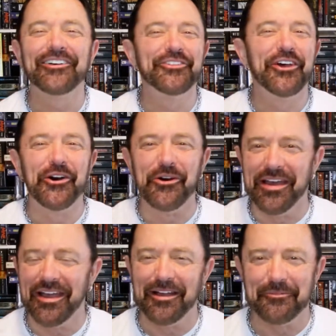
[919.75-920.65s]

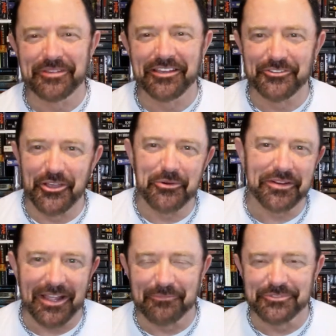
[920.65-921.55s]
know
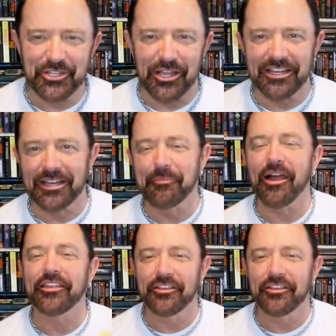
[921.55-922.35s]
what I'm talking about.